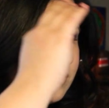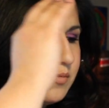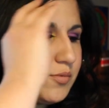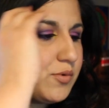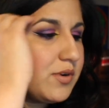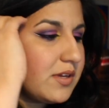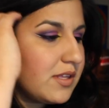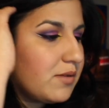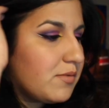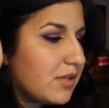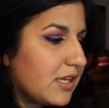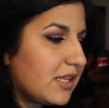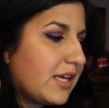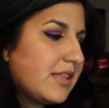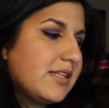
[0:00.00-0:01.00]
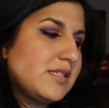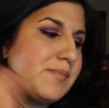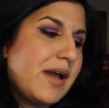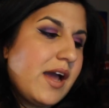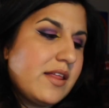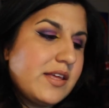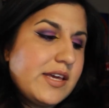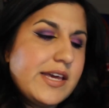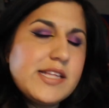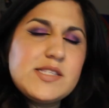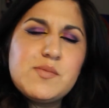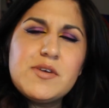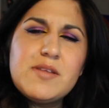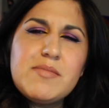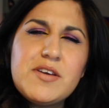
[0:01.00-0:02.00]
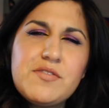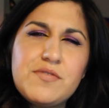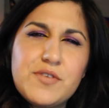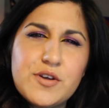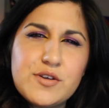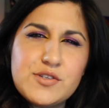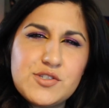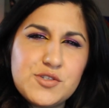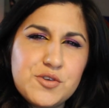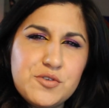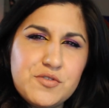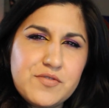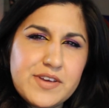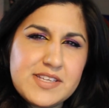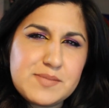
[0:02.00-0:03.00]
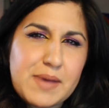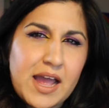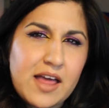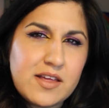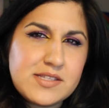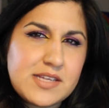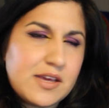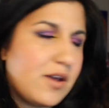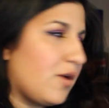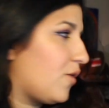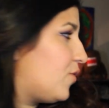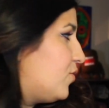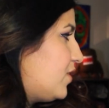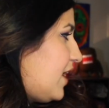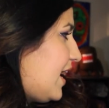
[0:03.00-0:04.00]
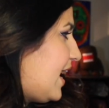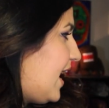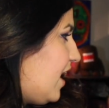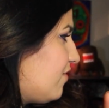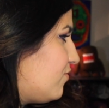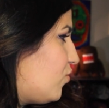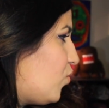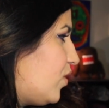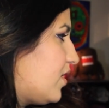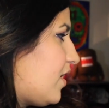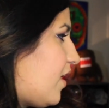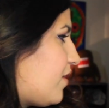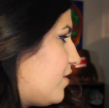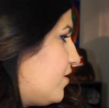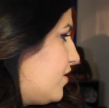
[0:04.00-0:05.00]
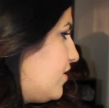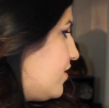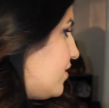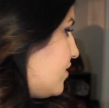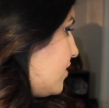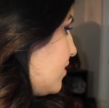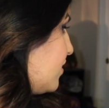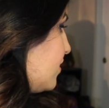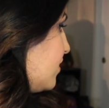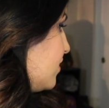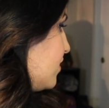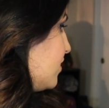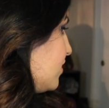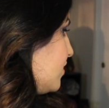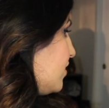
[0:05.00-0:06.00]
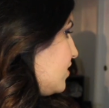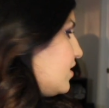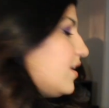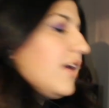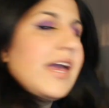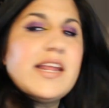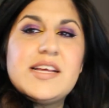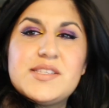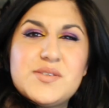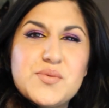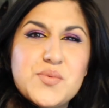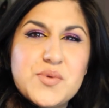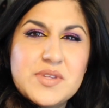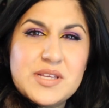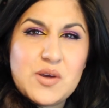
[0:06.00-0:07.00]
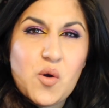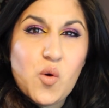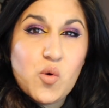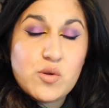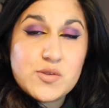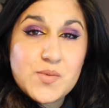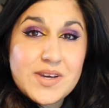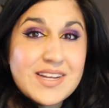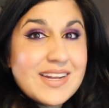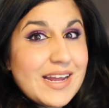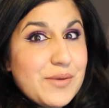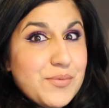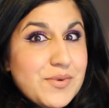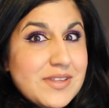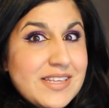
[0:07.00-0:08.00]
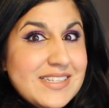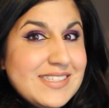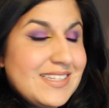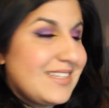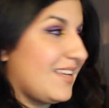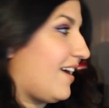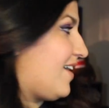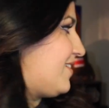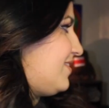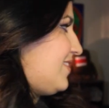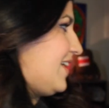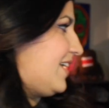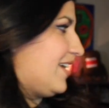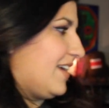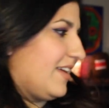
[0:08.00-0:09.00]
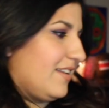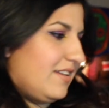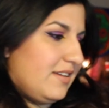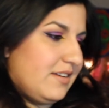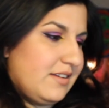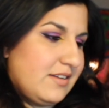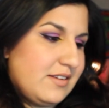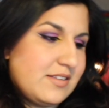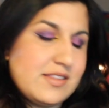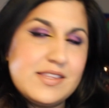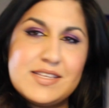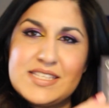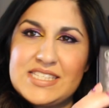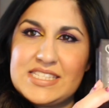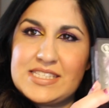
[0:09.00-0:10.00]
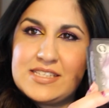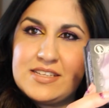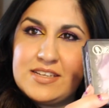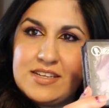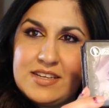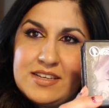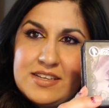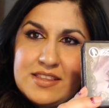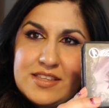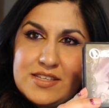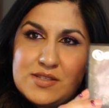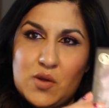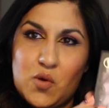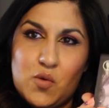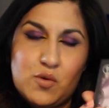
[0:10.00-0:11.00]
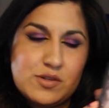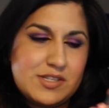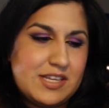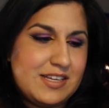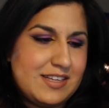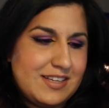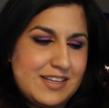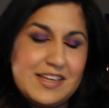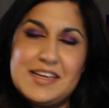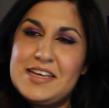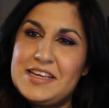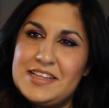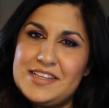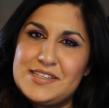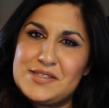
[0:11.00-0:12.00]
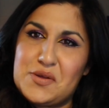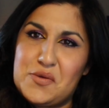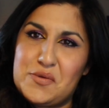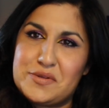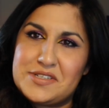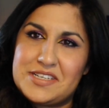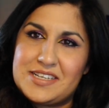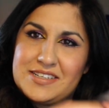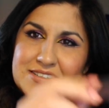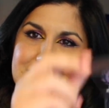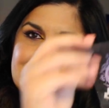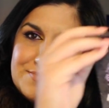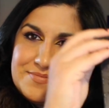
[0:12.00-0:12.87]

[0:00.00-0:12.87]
Really, really like this palette. It's one of my first Too Faced palettes I own. I have one other, and it's a really old one, and I really did not like it. This oldie.